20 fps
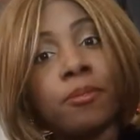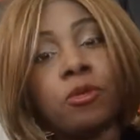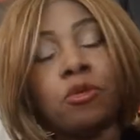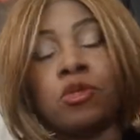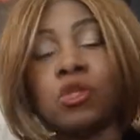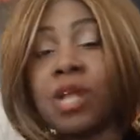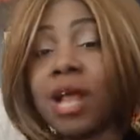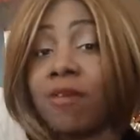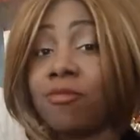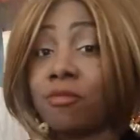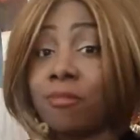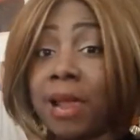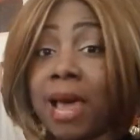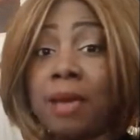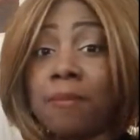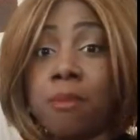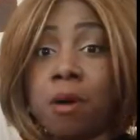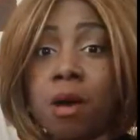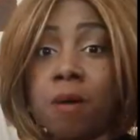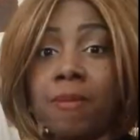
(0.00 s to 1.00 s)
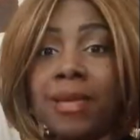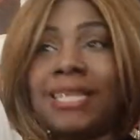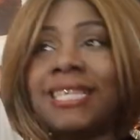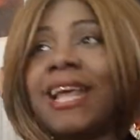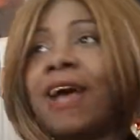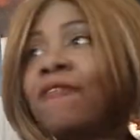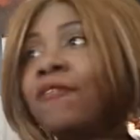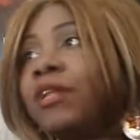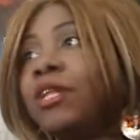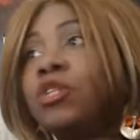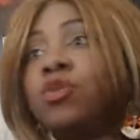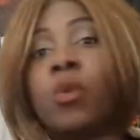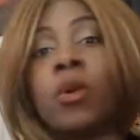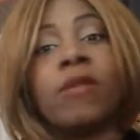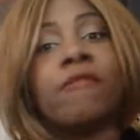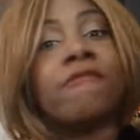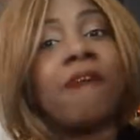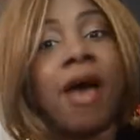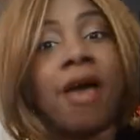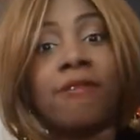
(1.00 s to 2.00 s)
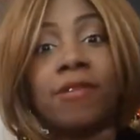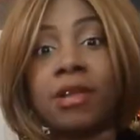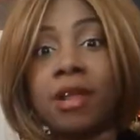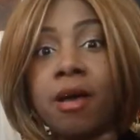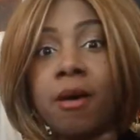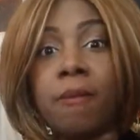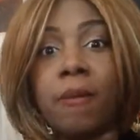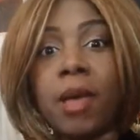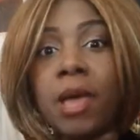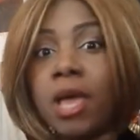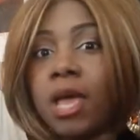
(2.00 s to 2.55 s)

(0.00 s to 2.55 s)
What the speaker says: you should have a black pump. It's definitely 25 and up.